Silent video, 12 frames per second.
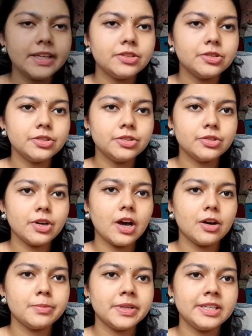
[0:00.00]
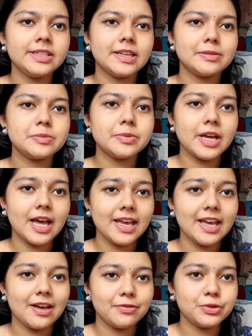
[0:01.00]
I don't know how many times
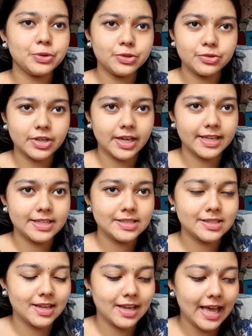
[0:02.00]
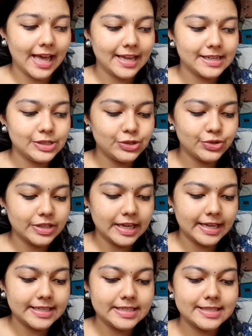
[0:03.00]
I have told you guys and you
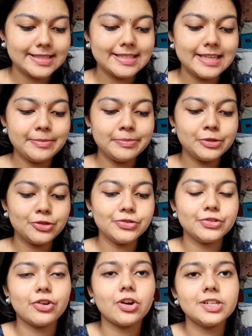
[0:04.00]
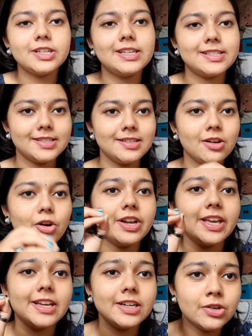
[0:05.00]
guys seem to not listen
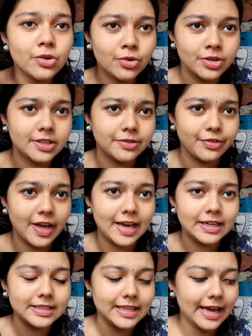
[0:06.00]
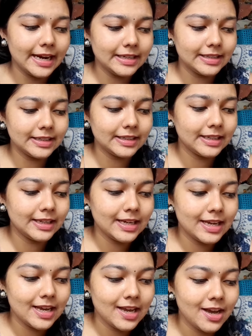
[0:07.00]
or ignore the fact that
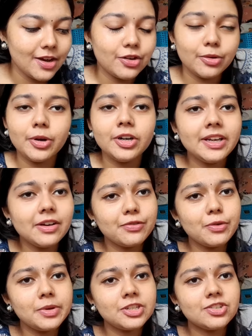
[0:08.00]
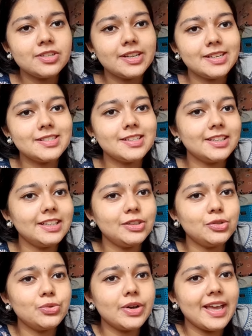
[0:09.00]
robotic affirmation is the
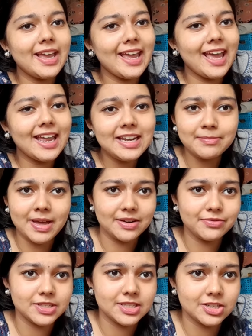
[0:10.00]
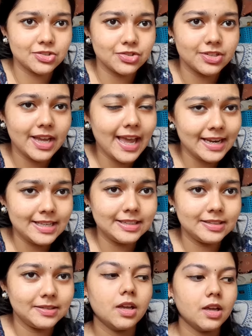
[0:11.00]
key to any manifestation, any.